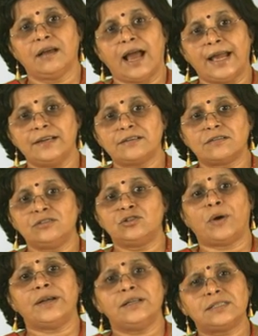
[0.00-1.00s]
And to
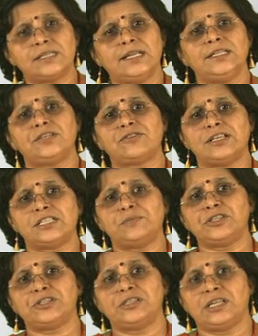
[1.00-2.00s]
understand the
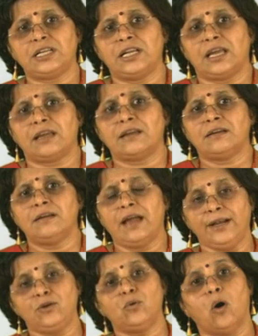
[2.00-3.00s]
transmission delay
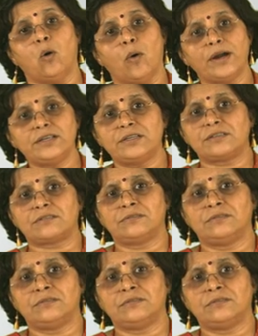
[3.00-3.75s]
and to avoid it